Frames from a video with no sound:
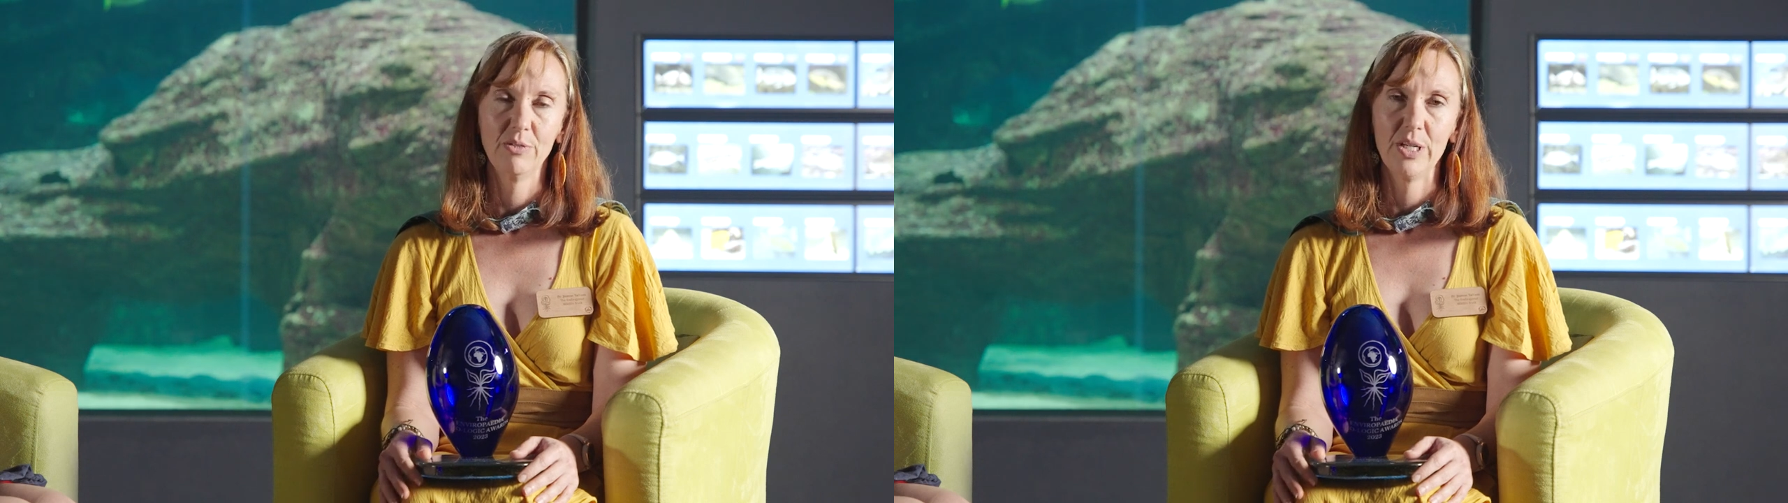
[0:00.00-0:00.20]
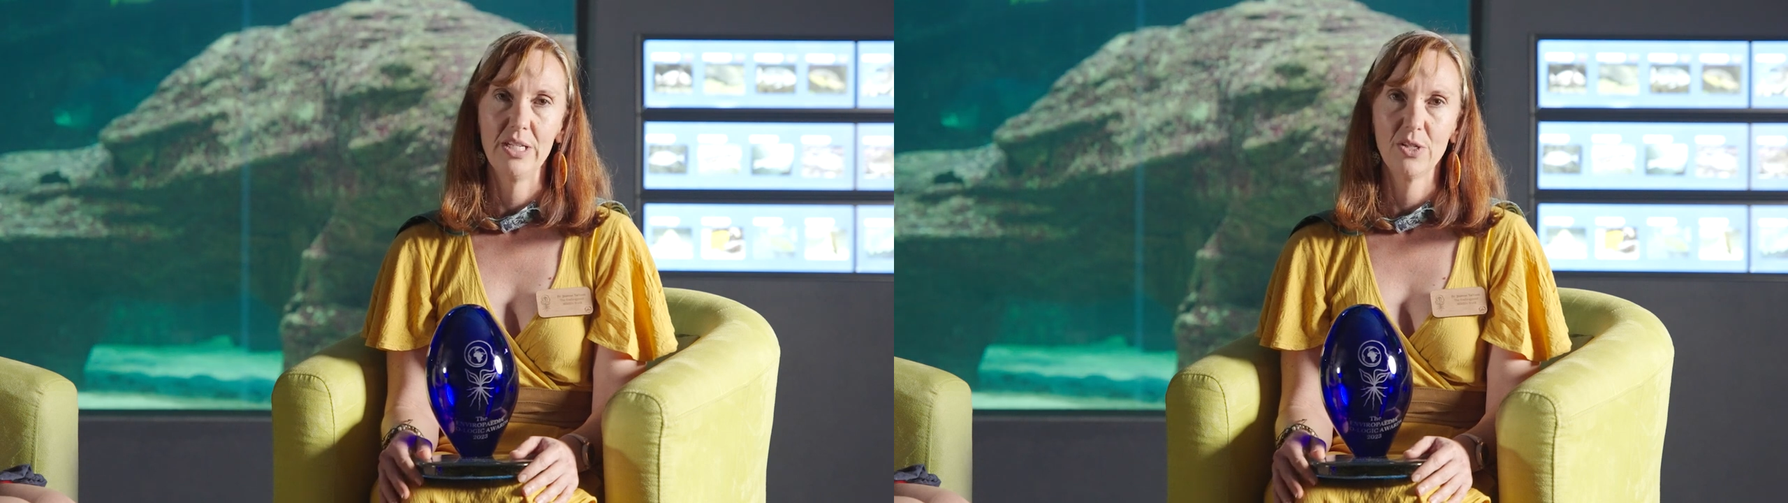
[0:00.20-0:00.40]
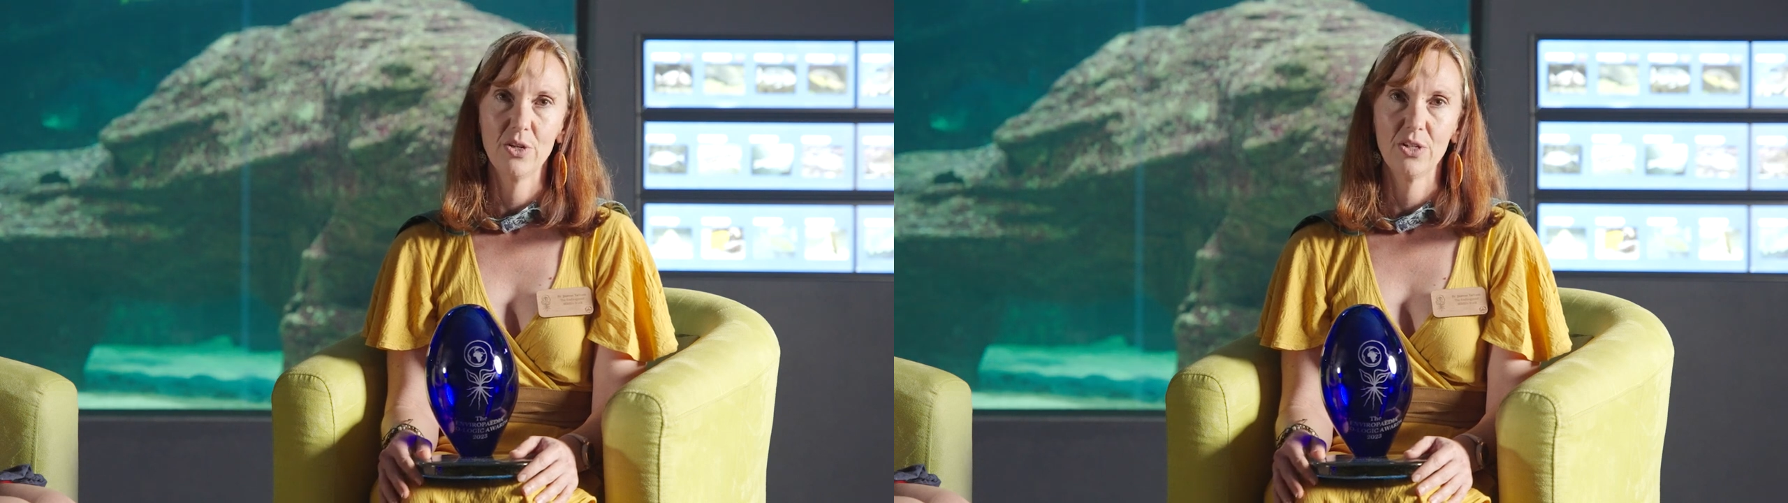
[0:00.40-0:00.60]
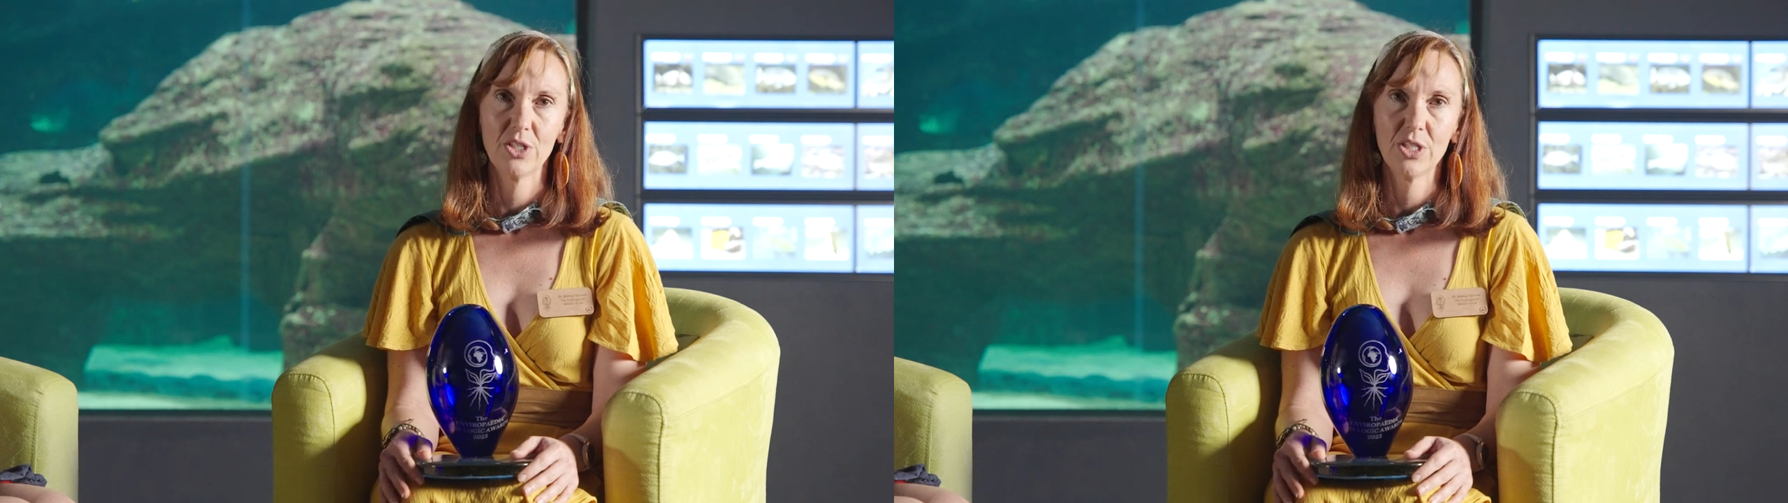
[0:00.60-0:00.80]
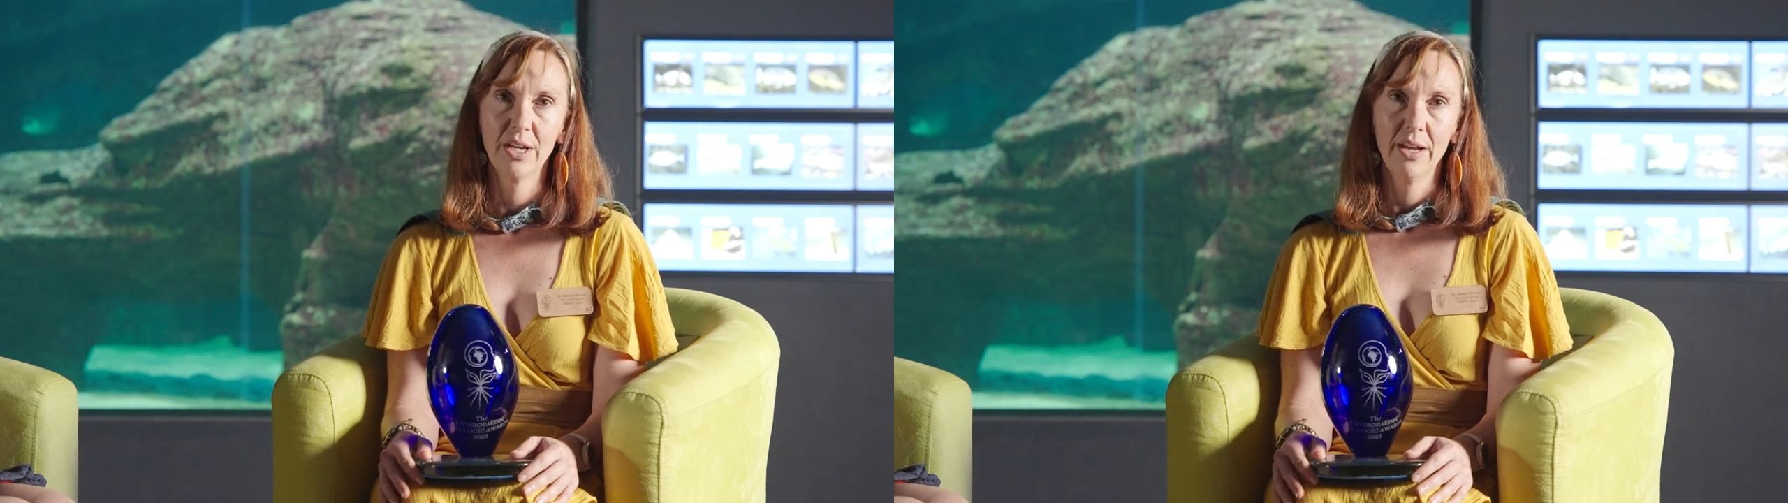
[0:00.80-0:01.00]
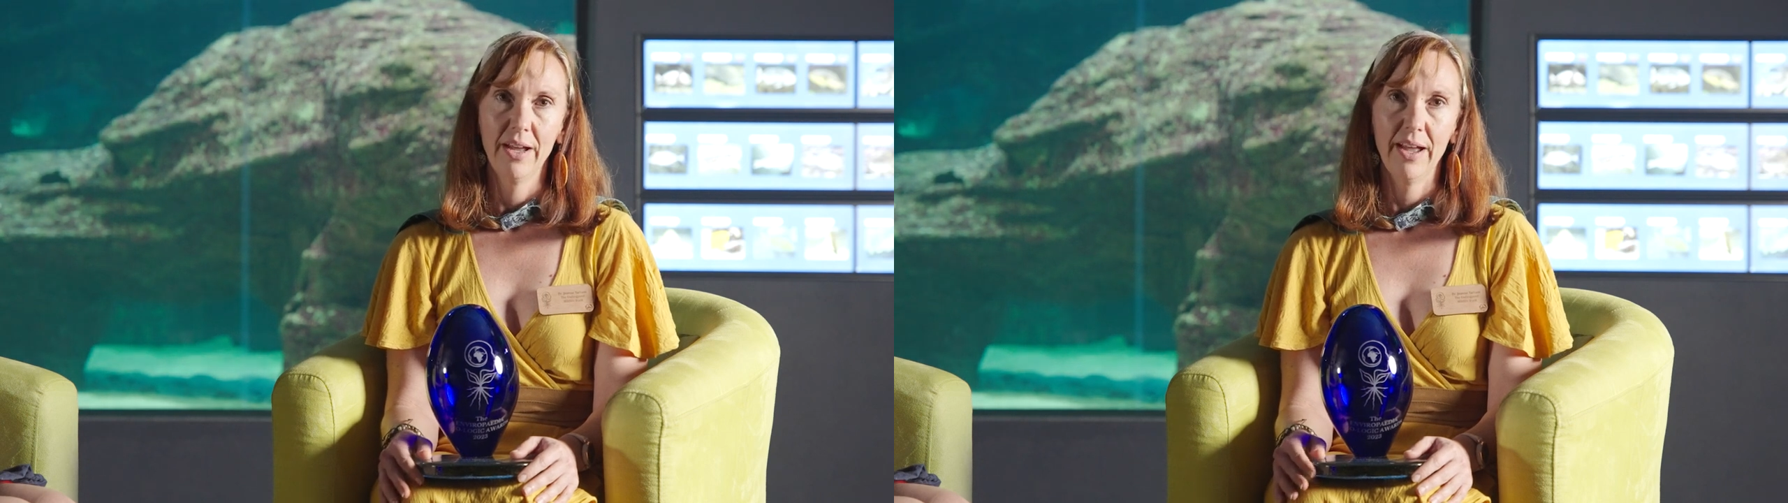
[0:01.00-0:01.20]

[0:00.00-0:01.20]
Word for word: research,